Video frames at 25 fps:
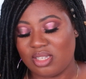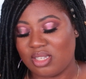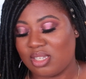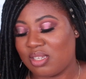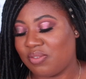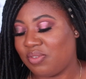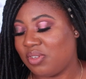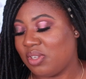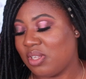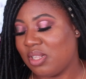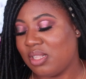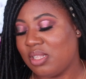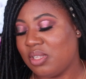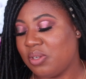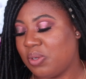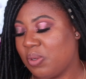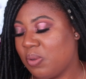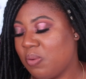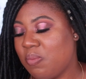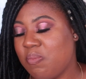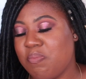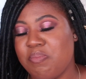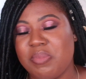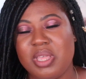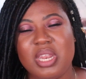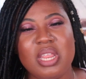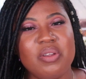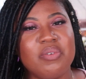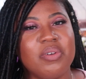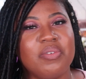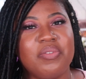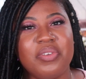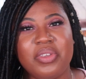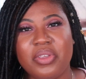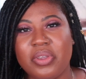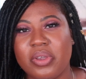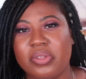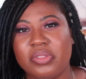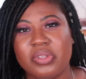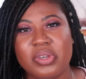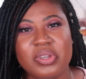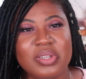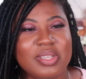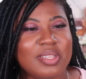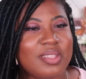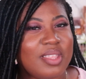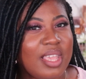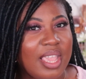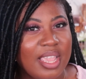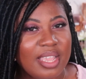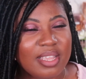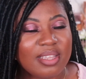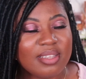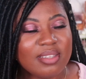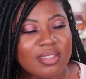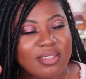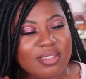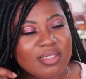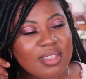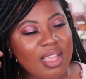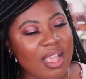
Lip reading: Give you a little mini review on those things.